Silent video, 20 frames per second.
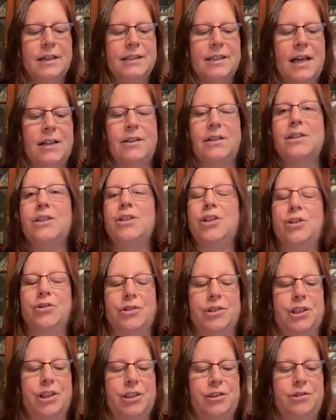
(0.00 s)
Tell it to
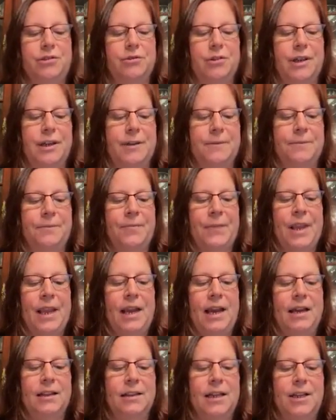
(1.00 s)
your children,
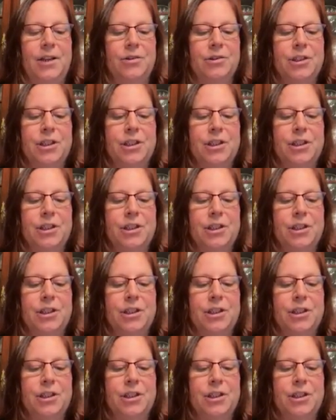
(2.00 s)
and let your